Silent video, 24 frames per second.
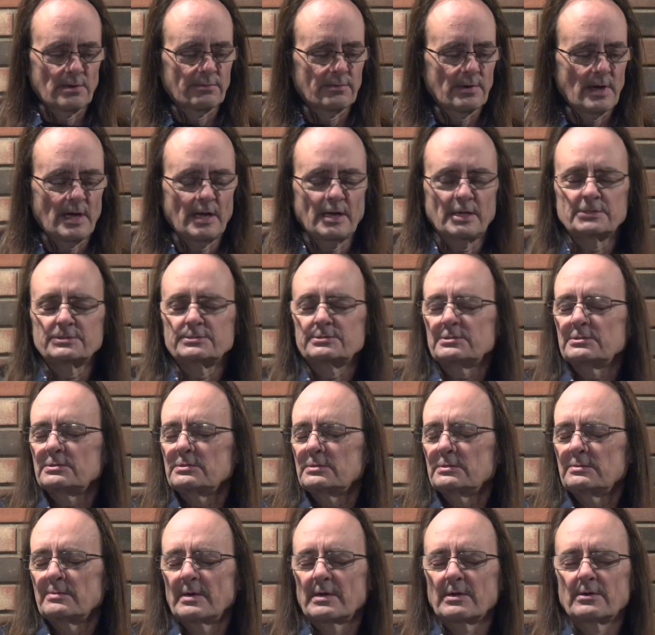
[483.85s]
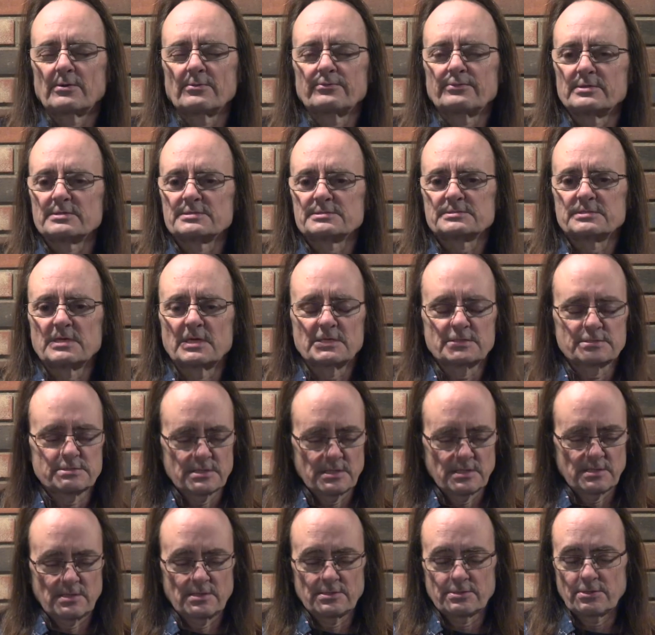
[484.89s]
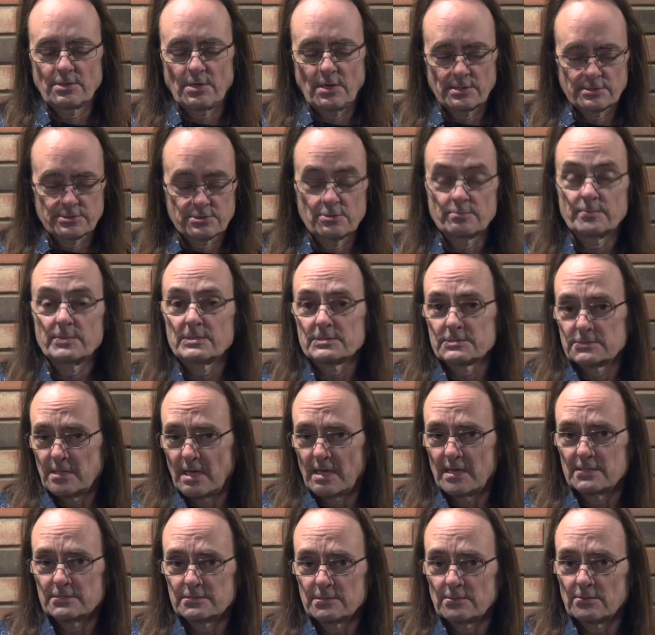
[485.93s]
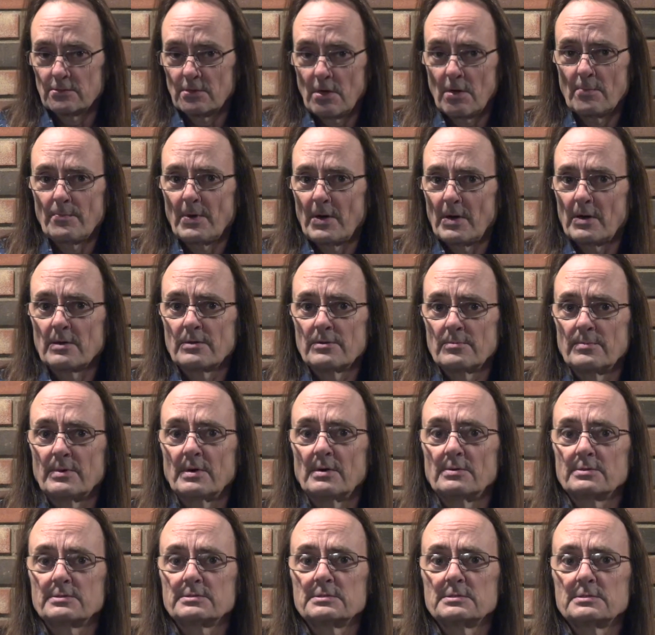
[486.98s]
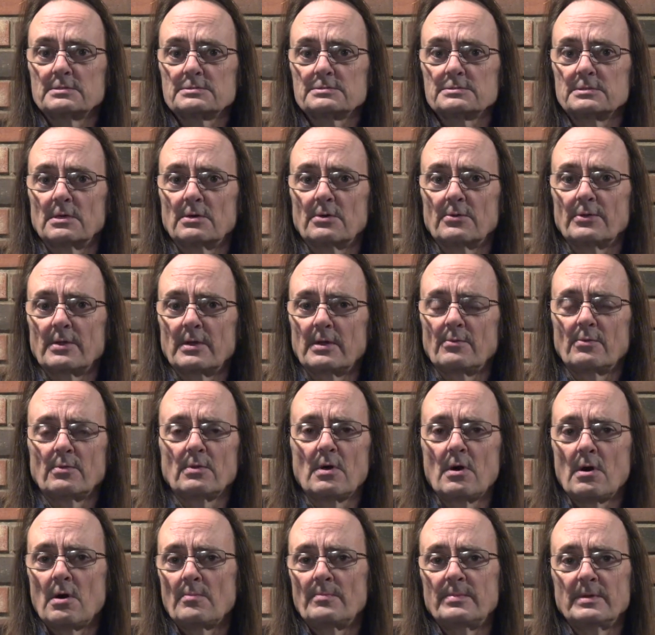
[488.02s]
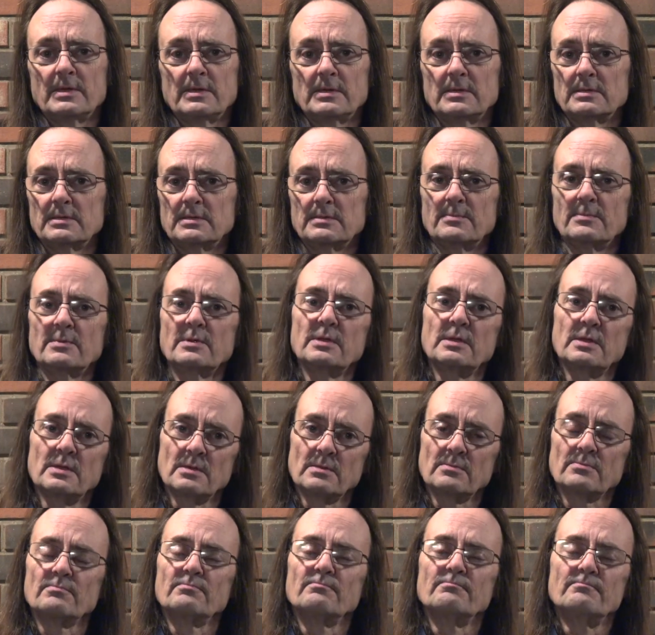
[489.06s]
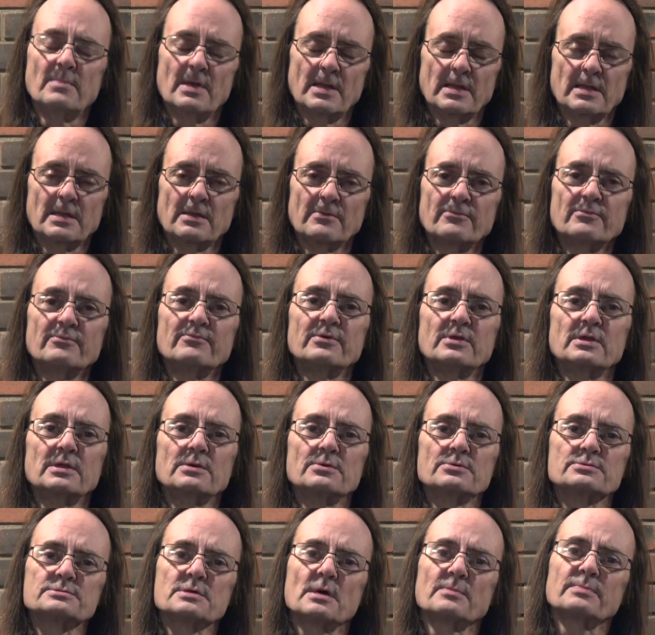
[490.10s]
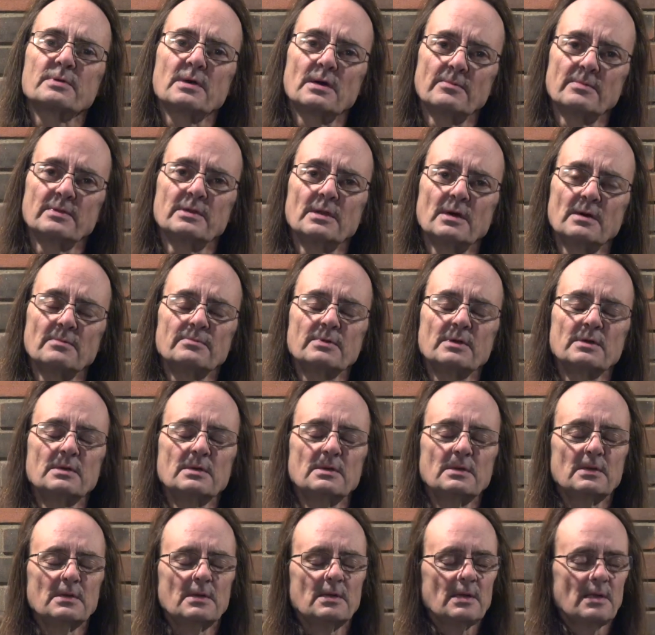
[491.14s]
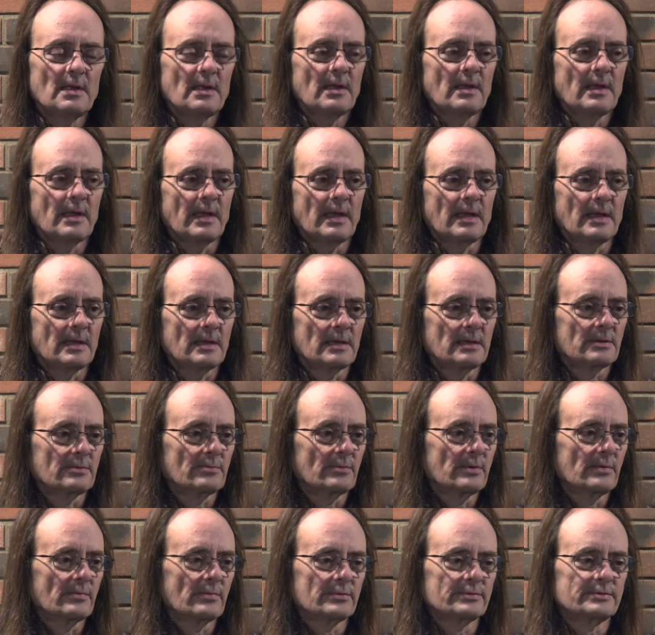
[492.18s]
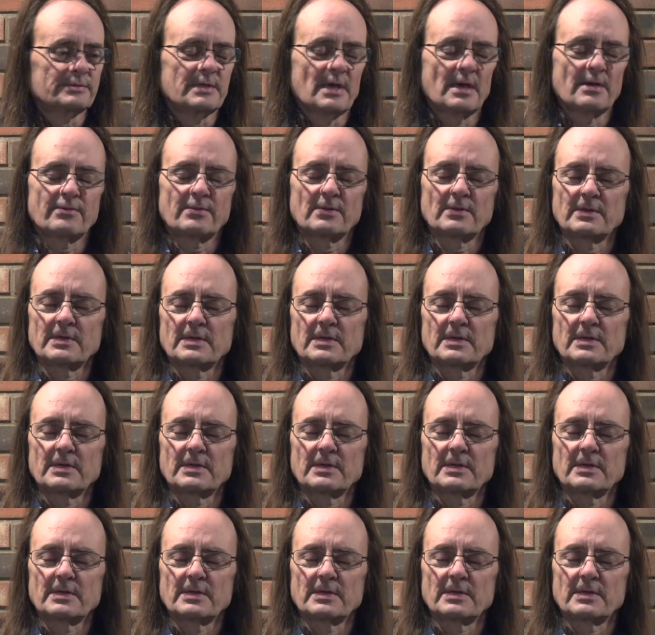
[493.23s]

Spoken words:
Roger, my girlfriend Stacy, and our dog Dubious Daisy, they're all part of the boat. So they will all be, many of the videos coming up. And we will definitely